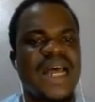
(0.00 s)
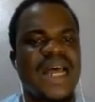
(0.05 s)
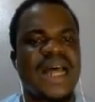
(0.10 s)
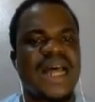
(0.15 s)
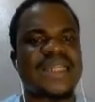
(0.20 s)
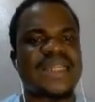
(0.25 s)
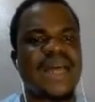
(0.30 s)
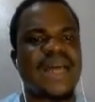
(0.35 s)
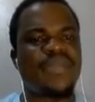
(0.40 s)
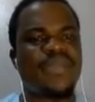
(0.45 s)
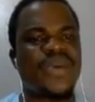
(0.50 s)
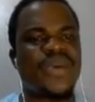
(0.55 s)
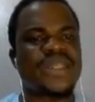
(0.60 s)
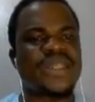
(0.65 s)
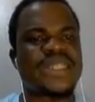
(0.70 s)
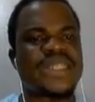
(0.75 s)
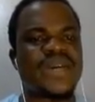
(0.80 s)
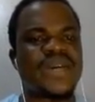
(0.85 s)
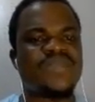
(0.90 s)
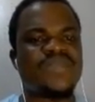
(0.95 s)
At that
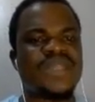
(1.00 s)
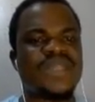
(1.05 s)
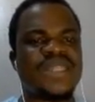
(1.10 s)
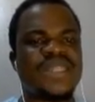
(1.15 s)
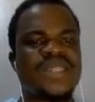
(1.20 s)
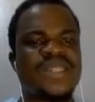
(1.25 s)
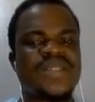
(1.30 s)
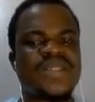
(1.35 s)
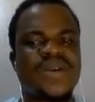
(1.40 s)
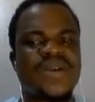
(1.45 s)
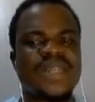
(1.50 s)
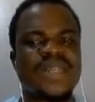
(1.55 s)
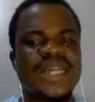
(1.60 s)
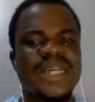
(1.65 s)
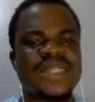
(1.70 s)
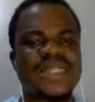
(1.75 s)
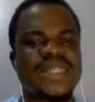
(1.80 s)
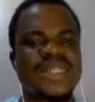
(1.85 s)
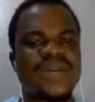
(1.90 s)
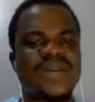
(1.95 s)
point, there will be
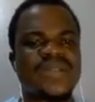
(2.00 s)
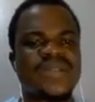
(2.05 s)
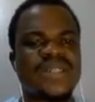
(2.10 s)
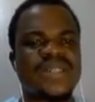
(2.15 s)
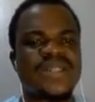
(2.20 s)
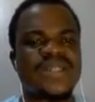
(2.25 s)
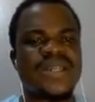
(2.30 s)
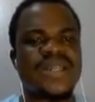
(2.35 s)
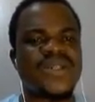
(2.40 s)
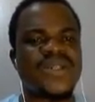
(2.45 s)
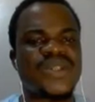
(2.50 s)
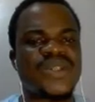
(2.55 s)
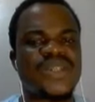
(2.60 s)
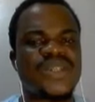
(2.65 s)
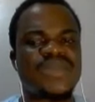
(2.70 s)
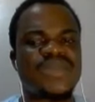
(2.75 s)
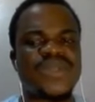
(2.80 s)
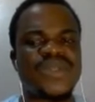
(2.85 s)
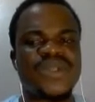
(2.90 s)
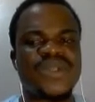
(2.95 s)
disconnect. The
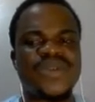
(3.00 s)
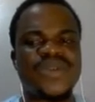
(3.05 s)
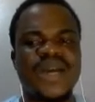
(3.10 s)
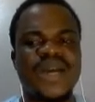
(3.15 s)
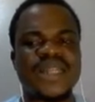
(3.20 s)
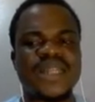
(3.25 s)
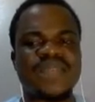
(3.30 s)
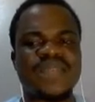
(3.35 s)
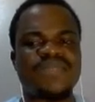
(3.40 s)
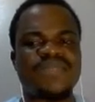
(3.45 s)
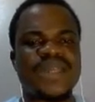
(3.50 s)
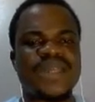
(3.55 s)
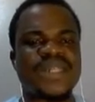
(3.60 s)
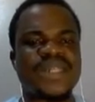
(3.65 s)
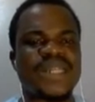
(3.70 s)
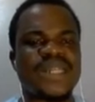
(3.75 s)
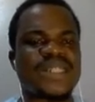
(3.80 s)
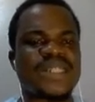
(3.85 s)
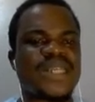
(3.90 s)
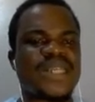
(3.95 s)
relationship between you and the
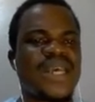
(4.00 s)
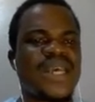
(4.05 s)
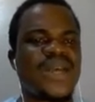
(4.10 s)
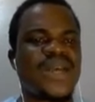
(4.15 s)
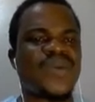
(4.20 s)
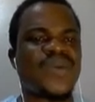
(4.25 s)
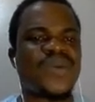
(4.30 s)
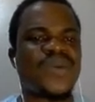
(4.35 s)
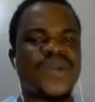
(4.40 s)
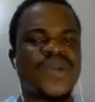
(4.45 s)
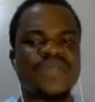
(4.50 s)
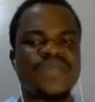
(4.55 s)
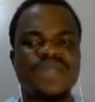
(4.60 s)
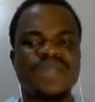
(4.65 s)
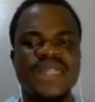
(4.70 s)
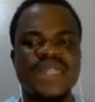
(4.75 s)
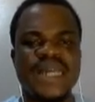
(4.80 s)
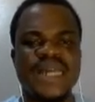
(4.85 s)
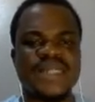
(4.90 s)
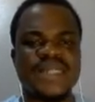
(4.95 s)
patient will not
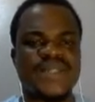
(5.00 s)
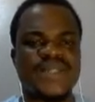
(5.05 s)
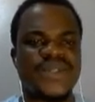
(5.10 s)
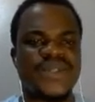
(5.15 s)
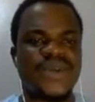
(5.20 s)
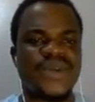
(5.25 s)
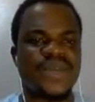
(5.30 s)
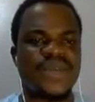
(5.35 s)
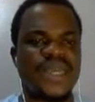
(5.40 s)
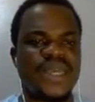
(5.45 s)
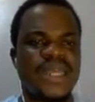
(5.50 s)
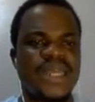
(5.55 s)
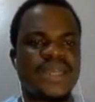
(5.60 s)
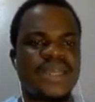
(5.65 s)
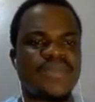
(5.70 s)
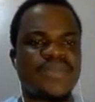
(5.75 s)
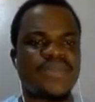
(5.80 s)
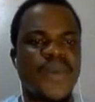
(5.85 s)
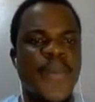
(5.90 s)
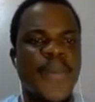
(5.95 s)
be that strong
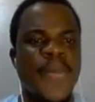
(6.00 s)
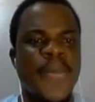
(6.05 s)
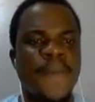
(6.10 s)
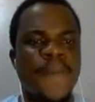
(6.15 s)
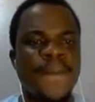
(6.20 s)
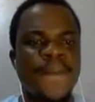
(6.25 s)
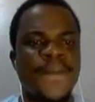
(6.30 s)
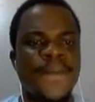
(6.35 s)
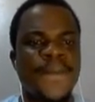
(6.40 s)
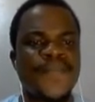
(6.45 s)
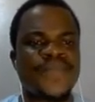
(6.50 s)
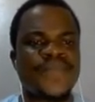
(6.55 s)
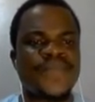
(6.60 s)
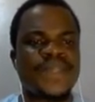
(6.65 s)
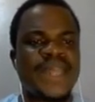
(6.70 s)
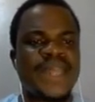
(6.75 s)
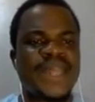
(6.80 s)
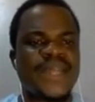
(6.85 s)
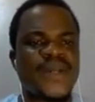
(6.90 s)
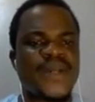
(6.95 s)
anymore.
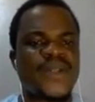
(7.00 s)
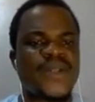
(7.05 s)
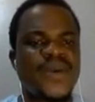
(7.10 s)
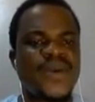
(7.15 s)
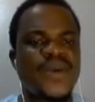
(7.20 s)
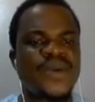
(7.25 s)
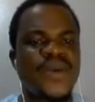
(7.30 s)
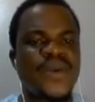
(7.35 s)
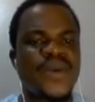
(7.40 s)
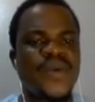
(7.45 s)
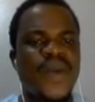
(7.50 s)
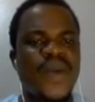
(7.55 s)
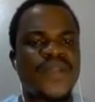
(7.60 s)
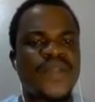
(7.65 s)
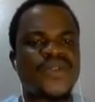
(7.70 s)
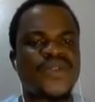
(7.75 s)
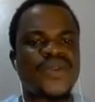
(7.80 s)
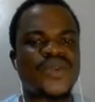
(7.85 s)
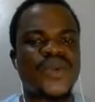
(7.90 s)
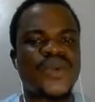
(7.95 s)
Then they also
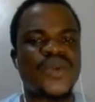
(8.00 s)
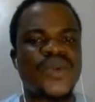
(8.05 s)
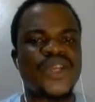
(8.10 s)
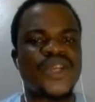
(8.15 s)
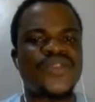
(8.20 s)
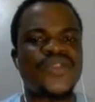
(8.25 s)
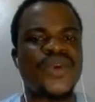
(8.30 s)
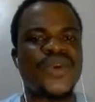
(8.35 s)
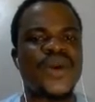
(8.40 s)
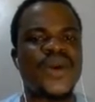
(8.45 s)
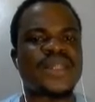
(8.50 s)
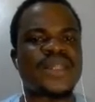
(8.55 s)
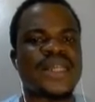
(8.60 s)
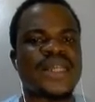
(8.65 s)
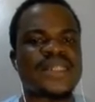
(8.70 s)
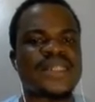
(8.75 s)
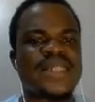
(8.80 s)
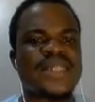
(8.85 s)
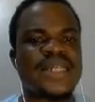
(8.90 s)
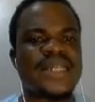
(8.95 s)
want to know if you
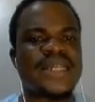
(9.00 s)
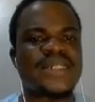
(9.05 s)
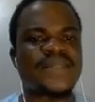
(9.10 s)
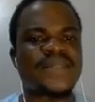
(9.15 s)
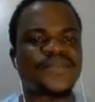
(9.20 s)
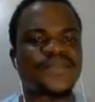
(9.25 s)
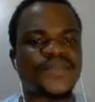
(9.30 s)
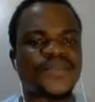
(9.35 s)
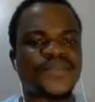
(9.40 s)
understand